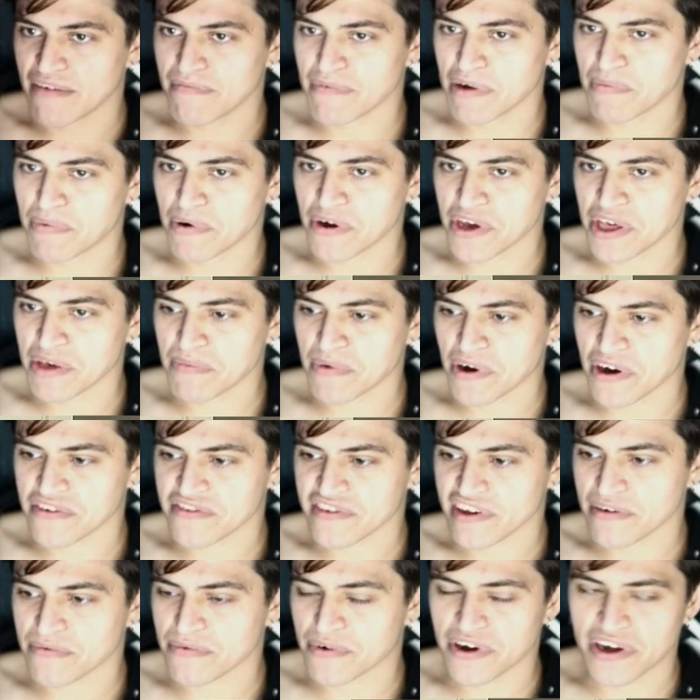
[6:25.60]
Pokeballs
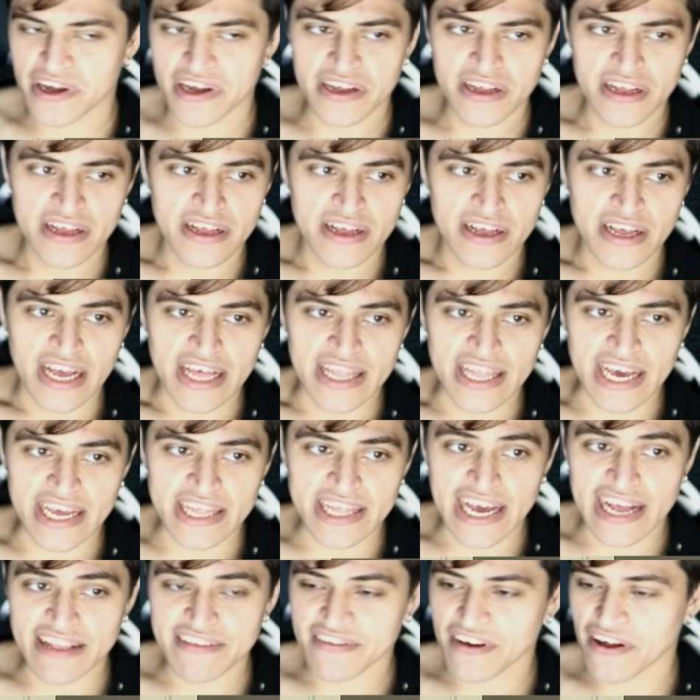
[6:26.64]
I want. And like
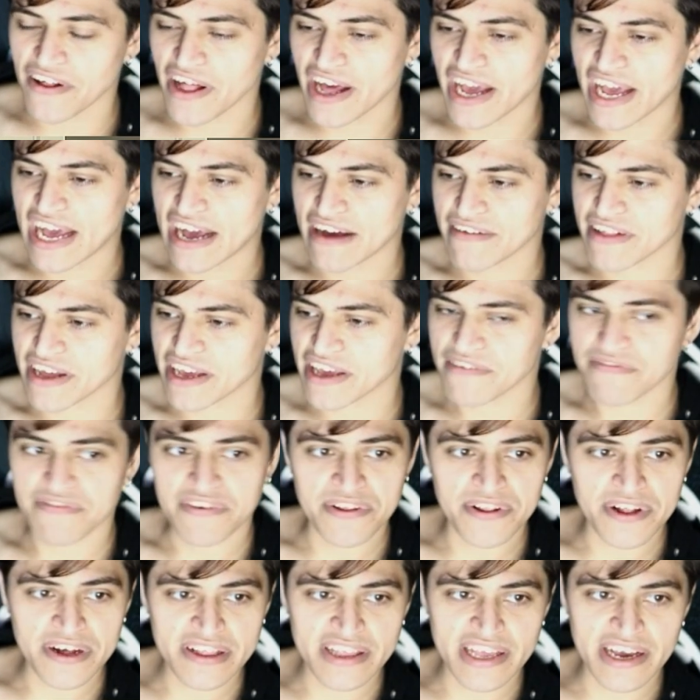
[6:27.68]
that's all I have. Like if you
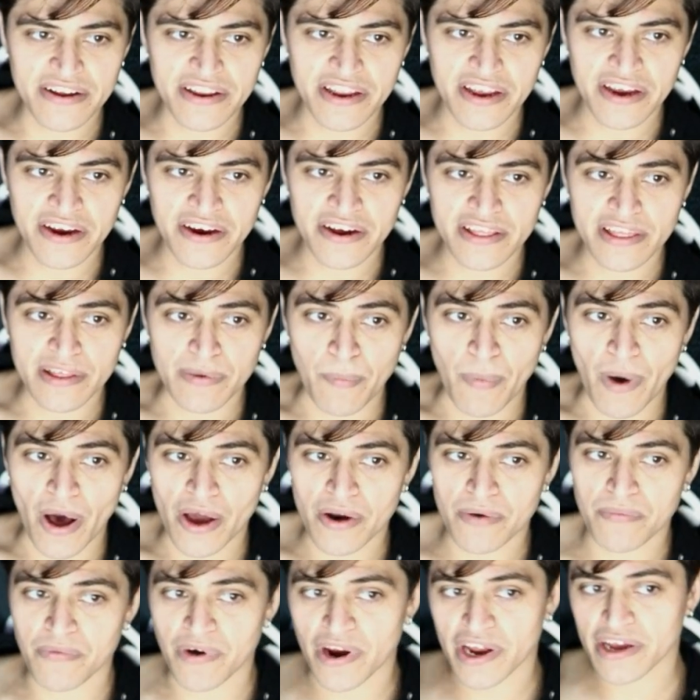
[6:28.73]
look down here at the
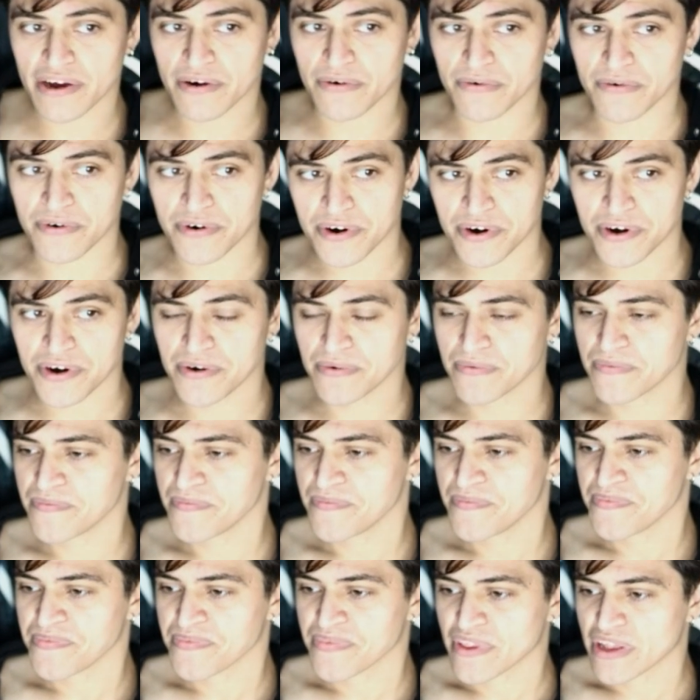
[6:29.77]
bottom right corner
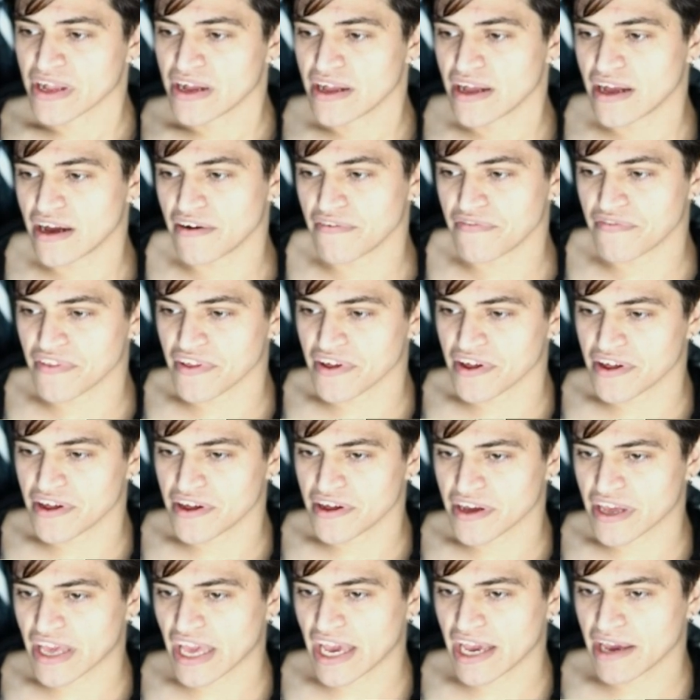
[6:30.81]
of
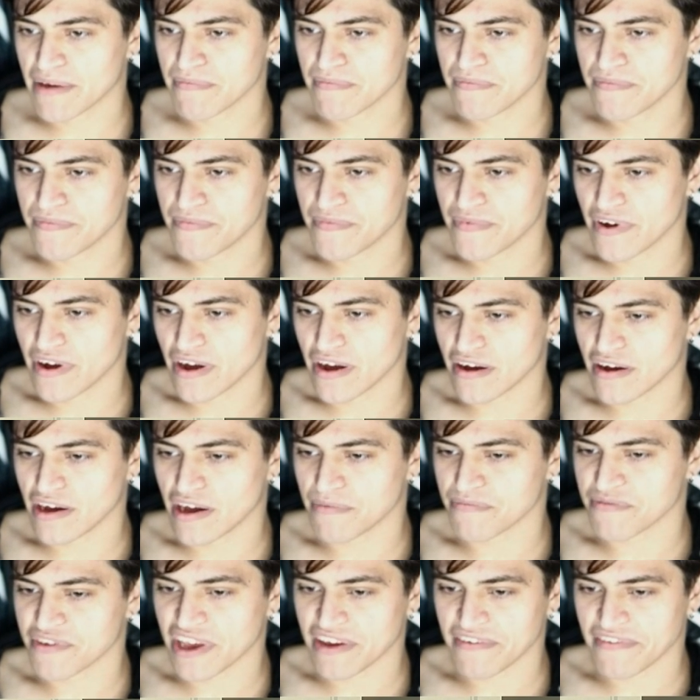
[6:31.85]
the game.
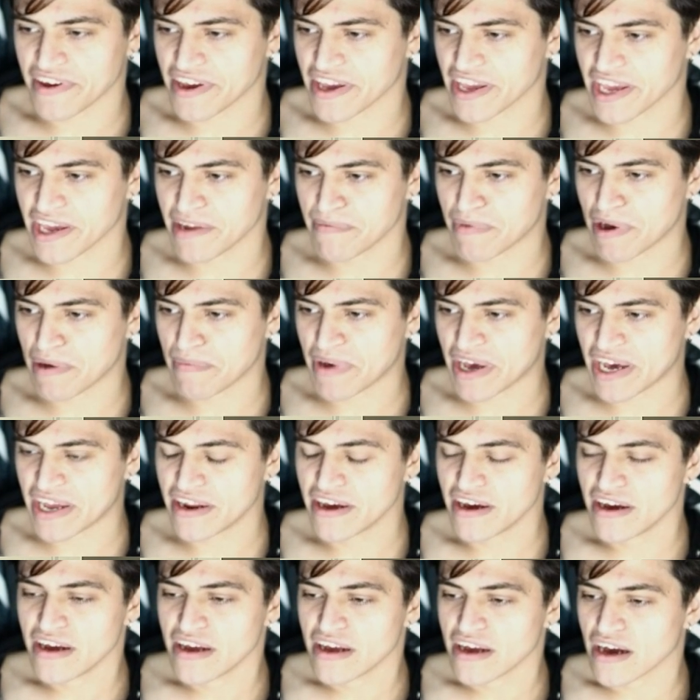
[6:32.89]
I'm saving again, my
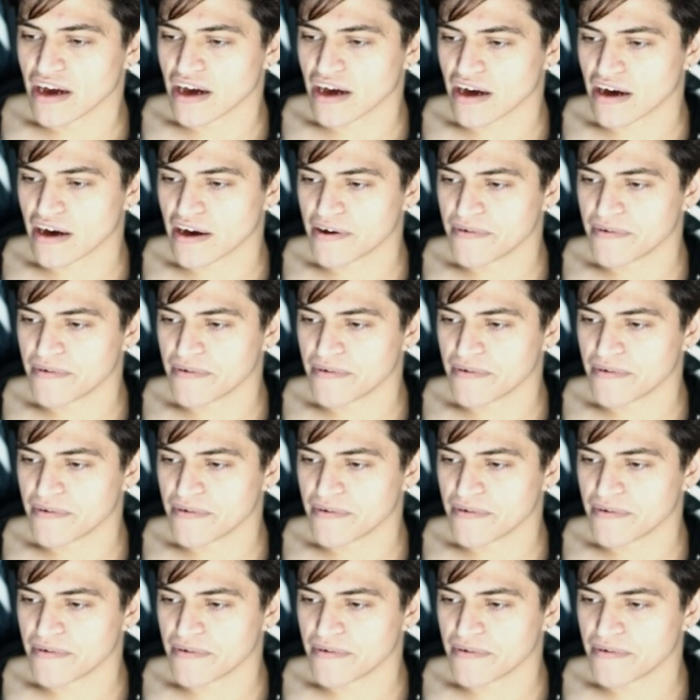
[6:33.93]
bad.